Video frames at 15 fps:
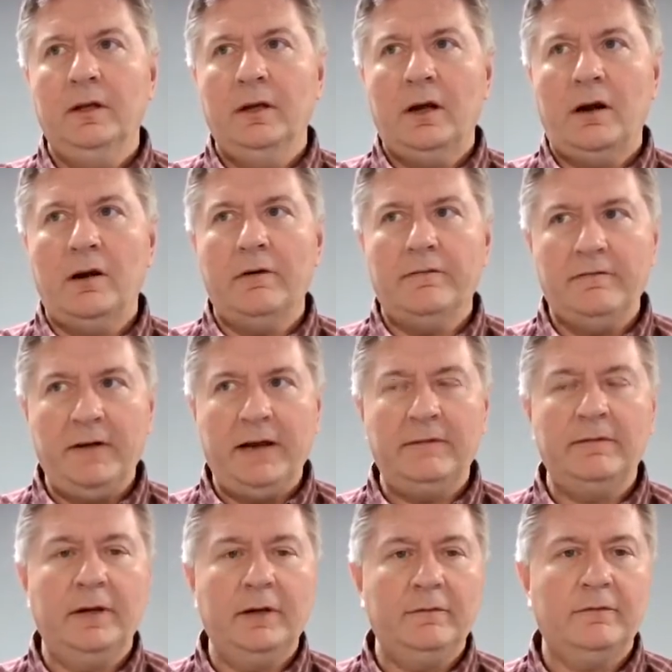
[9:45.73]
our
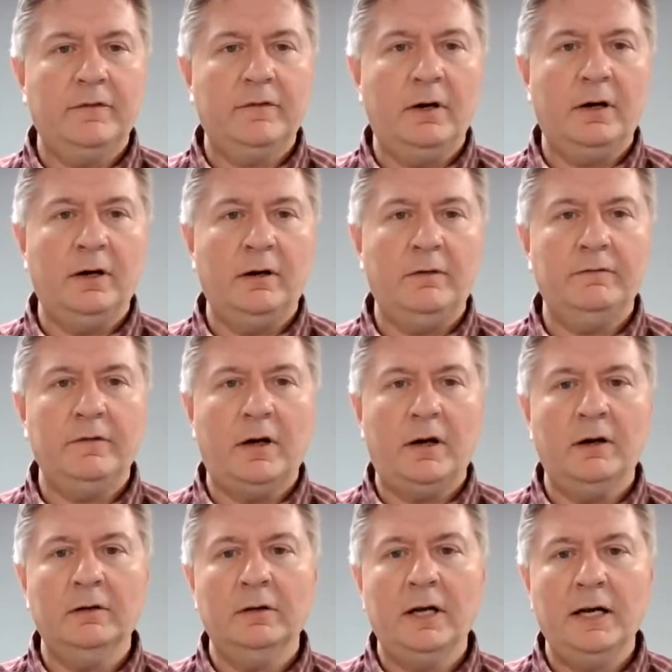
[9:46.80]
favorite for
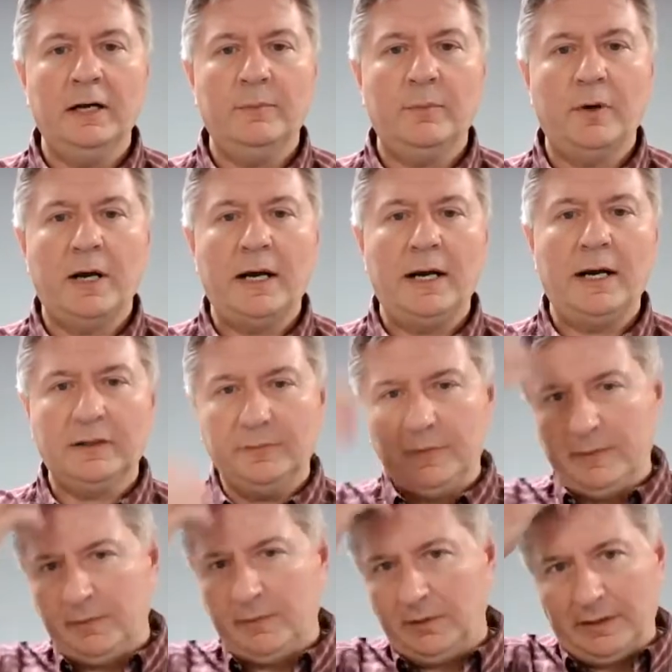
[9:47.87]
our line of products.
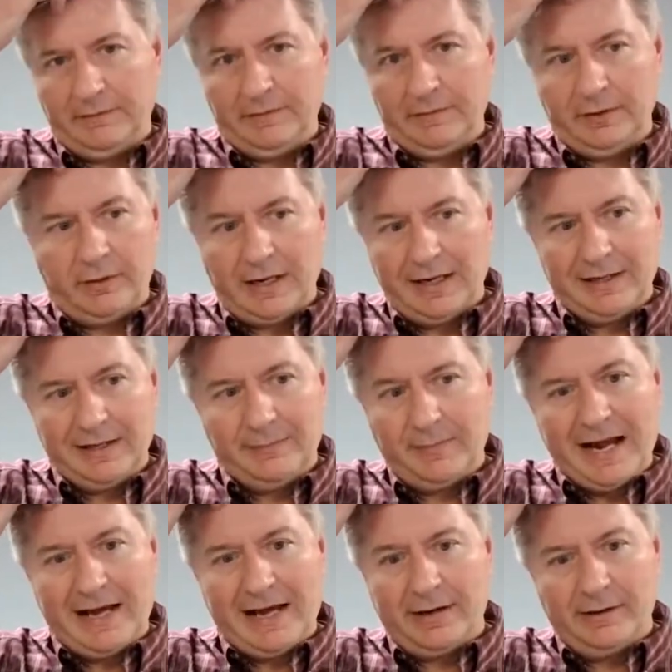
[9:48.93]
People love the grind
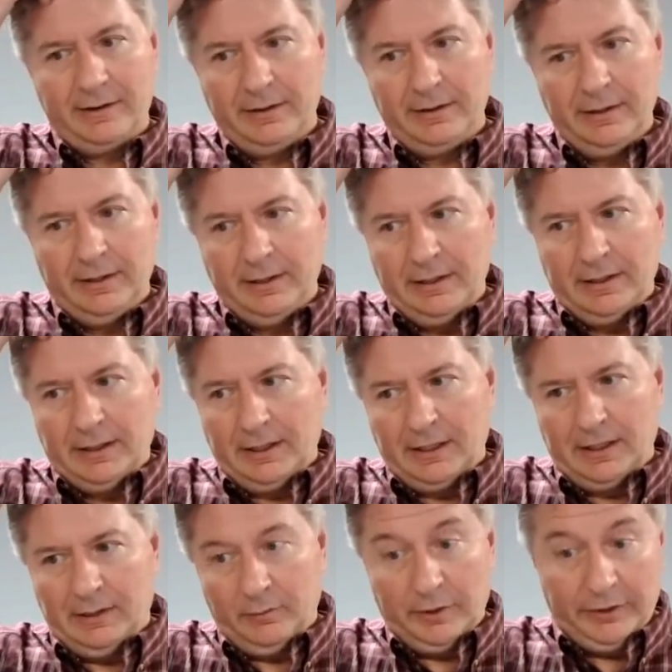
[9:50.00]
pattern.
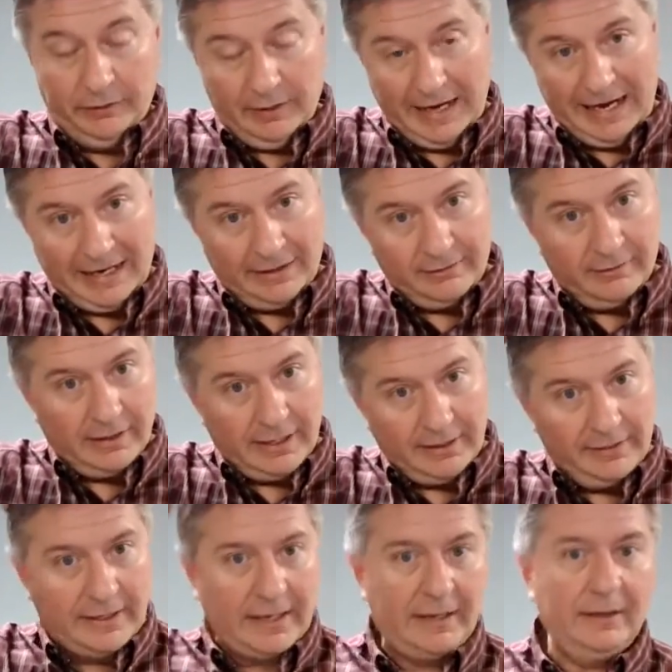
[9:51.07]
We do hand
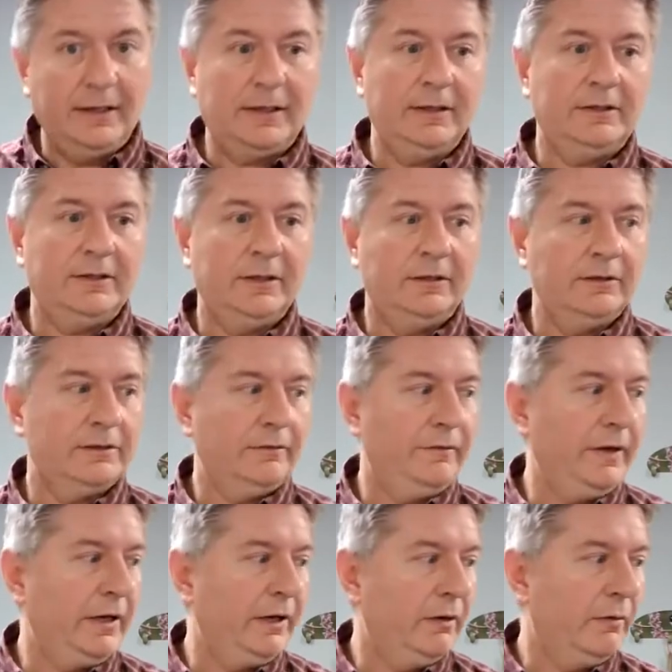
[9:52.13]
grind that. Like I said, there's a
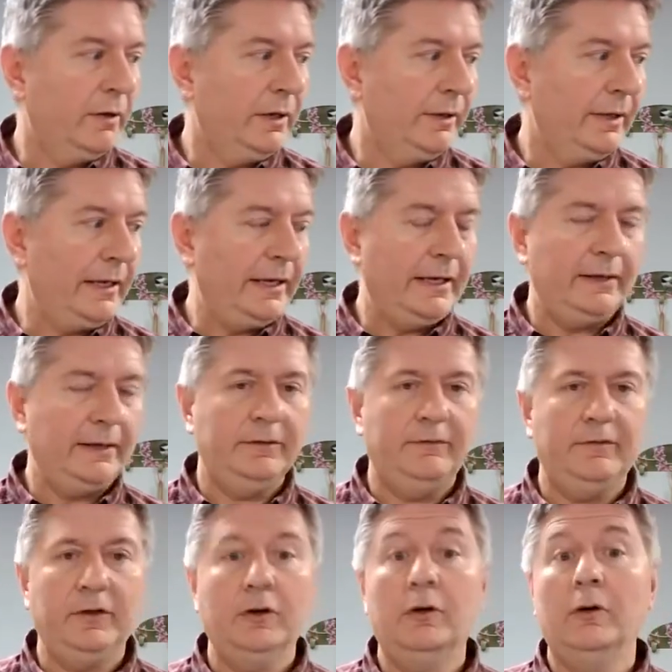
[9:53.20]
video on that. If
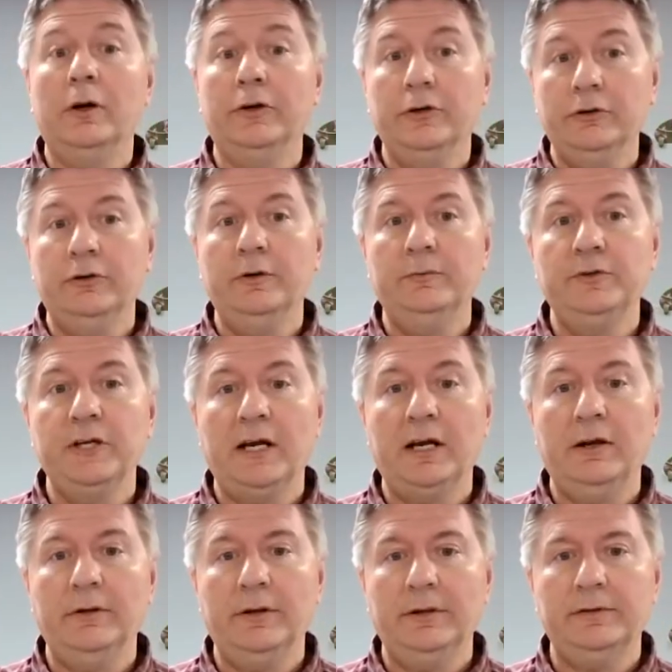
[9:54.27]
you go to our YouTube
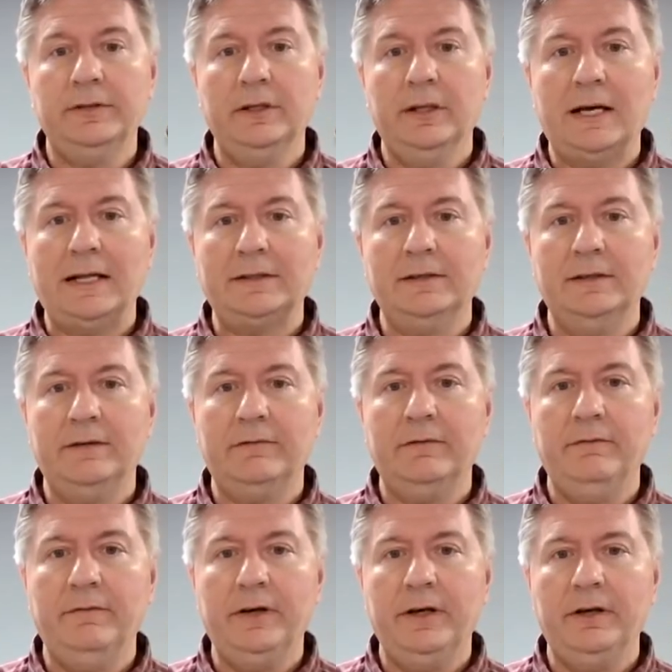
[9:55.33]
channel, you can see lots of
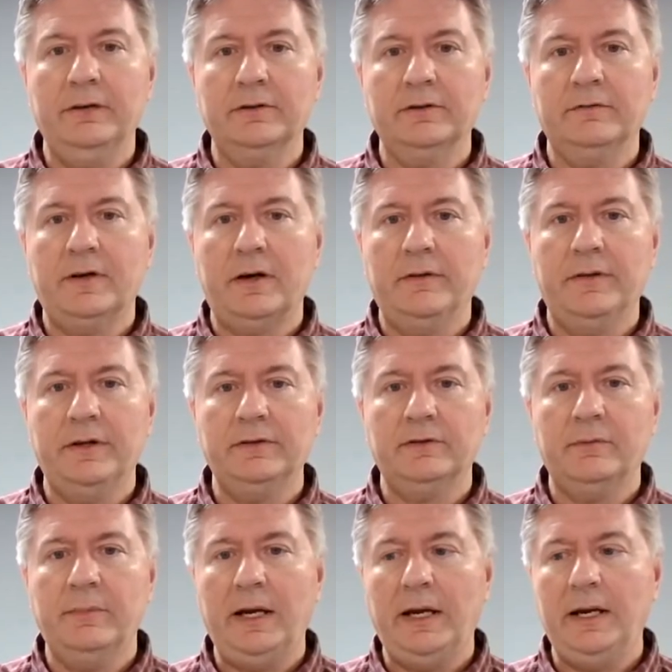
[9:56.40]
different videos of how things are
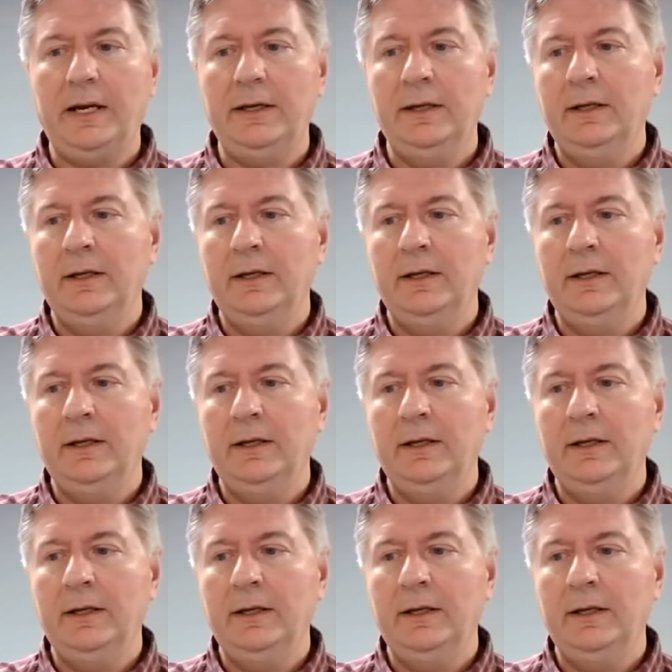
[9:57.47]
made.